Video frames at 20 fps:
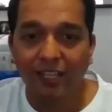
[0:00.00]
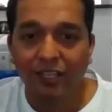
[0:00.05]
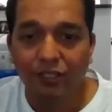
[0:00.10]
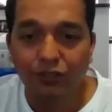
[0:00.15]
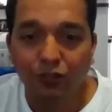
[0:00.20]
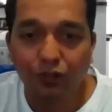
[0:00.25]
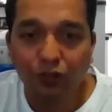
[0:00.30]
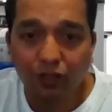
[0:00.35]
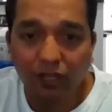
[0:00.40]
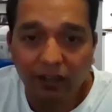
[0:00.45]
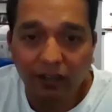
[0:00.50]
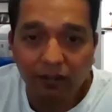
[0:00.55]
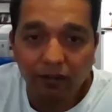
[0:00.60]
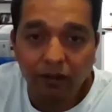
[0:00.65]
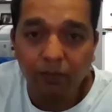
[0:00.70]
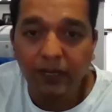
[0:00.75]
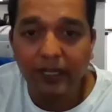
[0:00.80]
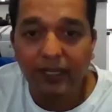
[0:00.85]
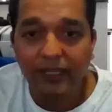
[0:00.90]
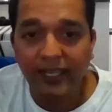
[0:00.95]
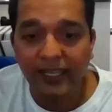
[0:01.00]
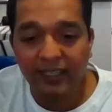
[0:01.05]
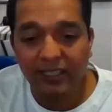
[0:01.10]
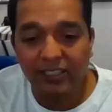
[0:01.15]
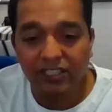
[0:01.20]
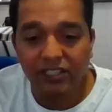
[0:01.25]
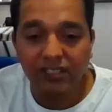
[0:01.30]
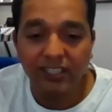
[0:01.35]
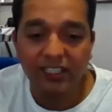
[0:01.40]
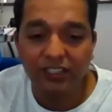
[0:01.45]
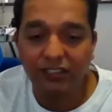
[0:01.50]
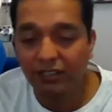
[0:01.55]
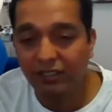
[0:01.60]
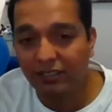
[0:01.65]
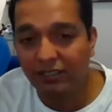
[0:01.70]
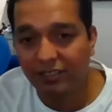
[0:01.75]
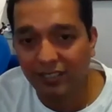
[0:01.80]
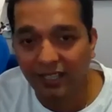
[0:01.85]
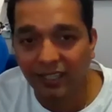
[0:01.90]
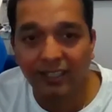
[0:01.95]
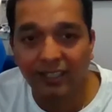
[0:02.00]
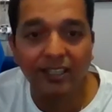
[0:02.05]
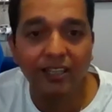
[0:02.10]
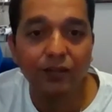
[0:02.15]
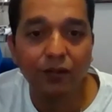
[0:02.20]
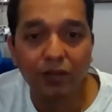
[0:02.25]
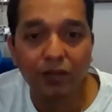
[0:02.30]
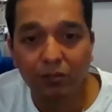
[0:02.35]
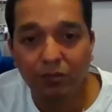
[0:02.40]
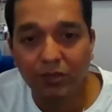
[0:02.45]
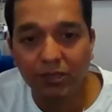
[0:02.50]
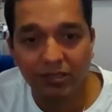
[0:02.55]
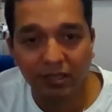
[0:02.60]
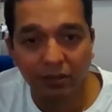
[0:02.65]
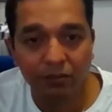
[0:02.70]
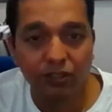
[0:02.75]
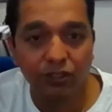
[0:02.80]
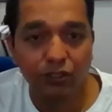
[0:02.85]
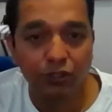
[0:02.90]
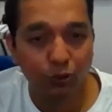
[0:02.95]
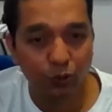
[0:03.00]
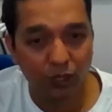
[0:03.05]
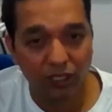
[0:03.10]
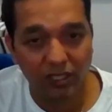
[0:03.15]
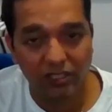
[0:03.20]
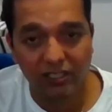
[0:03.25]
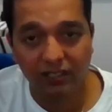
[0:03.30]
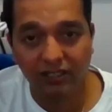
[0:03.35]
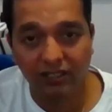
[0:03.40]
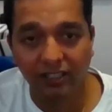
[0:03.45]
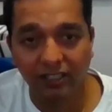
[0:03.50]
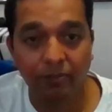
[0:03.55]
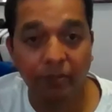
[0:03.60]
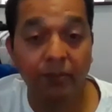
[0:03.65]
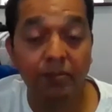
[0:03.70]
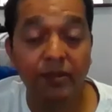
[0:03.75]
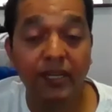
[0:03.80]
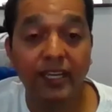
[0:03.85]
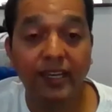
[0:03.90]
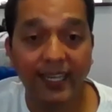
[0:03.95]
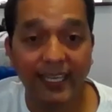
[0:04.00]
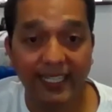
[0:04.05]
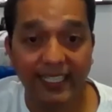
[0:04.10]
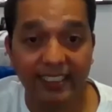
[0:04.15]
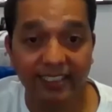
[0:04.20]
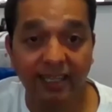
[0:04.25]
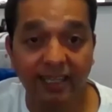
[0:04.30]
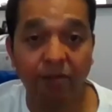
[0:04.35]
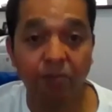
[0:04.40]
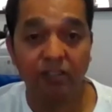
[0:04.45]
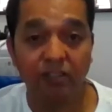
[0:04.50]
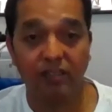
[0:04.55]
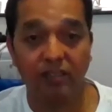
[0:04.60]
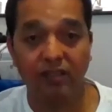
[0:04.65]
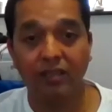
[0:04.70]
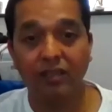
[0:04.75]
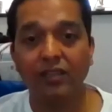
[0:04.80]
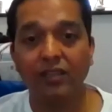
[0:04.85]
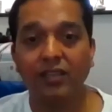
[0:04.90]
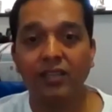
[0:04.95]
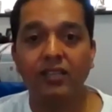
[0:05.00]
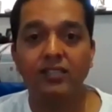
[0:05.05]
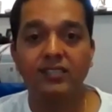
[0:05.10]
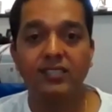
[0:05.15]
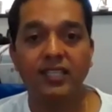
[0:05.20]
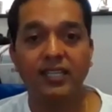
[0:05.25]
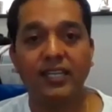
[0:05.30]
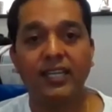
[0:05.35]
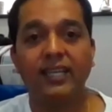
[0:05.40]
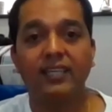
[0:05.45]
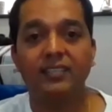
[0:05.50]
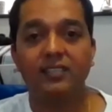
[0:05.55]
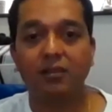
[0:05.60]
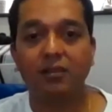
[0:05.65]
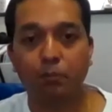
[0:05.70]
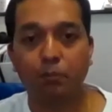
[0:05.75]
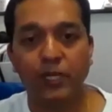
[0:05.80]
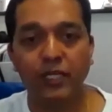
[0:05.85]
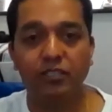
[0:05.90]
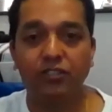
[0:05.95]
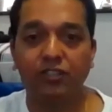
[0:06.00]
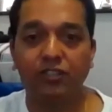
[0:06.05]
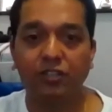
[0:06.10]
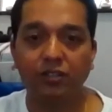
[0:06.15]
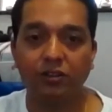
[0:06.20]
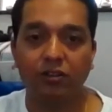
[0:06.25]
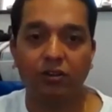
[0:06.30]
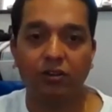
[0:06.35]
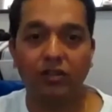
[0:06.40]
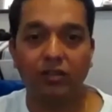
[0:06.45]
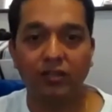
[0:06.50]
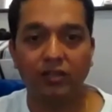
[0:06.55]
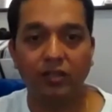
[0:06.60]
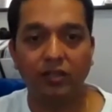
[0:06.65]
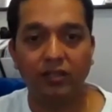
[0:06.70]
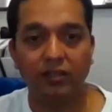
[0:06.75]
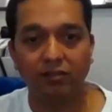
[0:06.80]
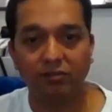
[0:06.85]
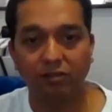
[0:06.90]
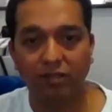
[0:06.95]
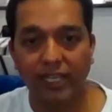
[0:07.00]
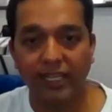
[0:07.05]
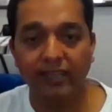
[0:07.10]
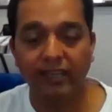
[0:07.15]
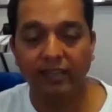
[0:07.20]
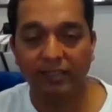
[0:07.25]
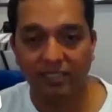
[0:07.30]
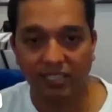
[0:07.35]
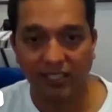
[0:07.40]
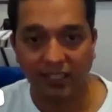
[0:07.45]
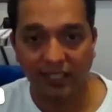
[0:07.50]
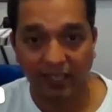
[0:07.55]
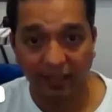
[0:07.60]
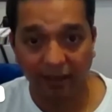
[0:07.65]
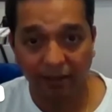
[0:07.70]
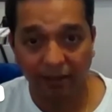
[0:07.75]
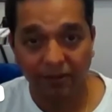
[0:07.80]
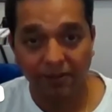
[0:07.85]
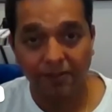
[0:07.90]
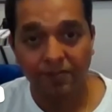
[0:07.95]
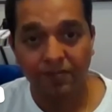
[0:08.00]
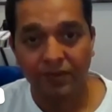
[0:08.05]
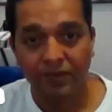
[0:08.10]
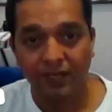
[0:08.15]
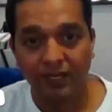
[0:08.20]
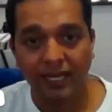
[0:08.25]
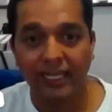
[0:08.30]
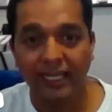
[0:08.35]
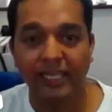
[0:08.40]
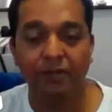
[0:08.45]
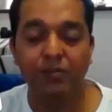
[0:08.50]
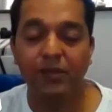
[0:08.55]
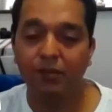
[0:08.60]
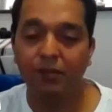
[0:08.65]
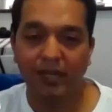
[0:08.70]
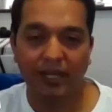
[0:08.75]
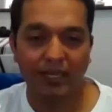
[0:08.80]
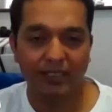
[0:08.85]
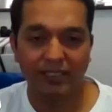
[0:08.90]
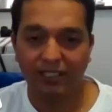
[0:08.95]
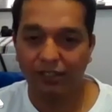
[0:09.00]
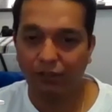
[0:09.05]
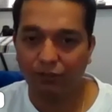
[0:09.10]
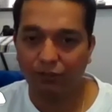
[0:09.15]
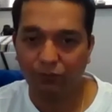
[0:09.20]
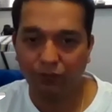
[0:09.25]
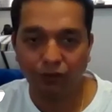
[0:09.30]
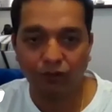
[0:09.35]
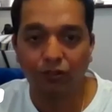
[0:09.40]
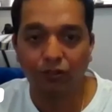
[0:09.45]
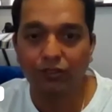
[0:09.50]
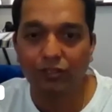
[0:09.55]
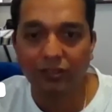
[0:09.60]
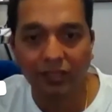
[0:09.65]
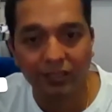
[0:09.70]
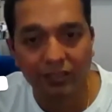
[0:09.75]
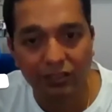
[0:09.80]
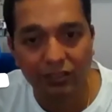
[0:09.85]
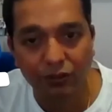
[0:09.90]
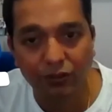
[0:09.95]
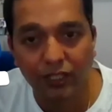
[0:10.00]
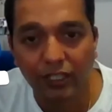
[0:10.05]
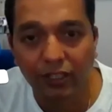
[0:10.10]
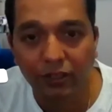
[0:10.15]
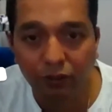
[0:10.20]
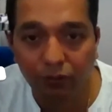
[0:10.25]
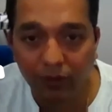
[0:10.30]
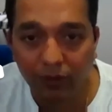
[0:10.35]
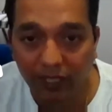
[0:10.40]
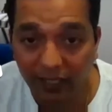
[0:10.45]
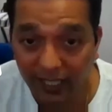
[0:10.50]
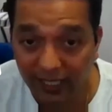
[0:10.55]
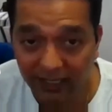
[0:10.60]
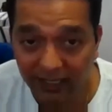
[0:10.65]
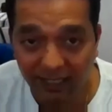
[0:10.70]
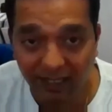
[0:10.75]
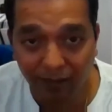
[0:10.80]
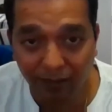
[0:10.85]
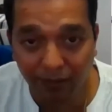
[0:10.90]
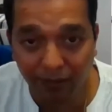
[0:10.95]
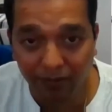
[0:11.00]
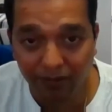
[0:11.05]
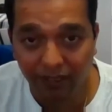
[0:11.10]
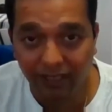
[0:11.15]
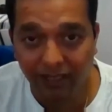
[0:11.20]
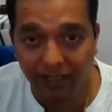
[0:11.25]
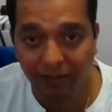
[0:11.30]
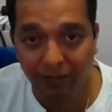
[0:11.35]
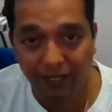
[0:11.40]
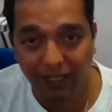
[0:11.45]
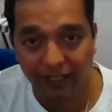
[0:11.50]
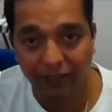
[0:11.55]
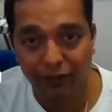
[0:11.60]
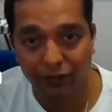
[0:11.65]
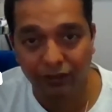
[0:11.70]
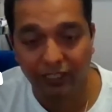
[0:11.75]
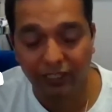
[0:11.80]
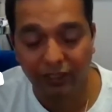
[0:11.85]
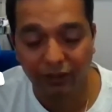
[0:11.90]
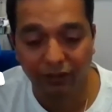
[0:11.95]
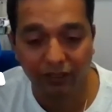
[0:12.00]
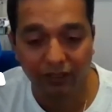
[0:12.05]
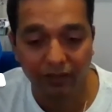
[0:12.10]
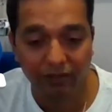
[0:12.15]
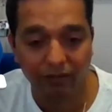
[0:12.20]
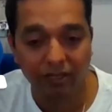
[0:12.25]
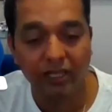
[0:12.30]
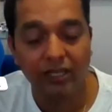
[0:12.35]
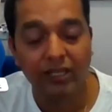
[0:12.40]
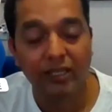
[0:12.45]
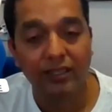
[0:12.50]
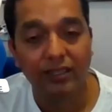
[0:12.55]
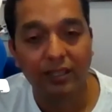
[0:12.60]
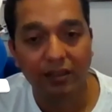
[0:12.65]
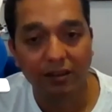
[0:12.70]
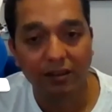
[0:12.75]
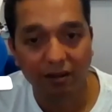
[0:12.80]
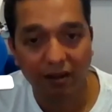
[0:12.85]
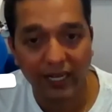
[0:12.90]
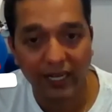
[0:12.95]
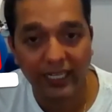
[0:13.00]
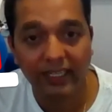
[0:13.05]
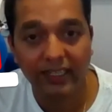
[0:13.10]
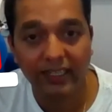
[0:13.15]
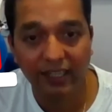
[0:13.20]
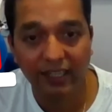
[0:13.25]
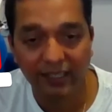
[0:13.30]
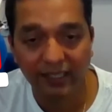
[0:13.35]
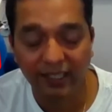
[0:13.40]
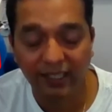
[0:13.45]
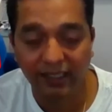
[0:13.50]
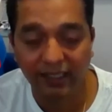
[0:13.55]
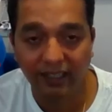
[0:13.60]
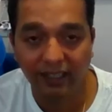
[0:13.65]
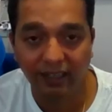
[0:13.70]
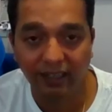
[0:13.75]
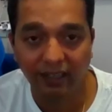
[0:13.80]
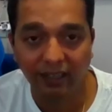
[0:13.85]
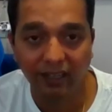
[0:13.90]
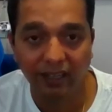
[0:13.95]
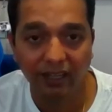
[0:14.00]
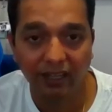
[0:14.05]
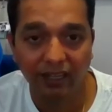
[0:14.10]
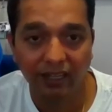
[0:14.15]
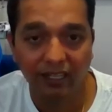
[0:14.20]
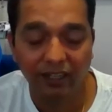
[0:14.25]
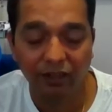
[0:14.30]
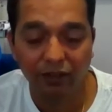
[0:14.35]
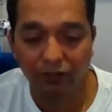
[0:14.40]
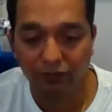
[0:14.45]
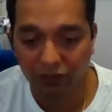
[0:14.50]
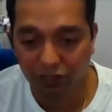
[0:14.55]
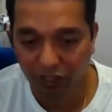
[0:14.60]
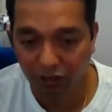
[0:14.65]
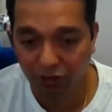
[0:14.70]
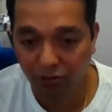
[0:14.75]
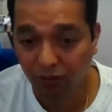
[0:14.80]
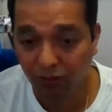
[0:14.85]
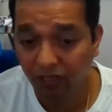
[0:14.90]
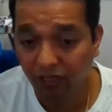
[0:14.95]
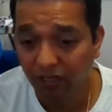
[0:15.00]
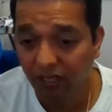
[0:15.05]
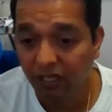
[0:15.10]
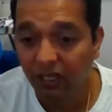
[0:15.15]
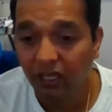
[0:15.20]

So there will be 10 stations and there will be some situation. There may be an examiner sitting as a patient on a dental chair, and he may be asking a few questions. You need to be reasonable with him and you need to give the right clinical kind of judgment.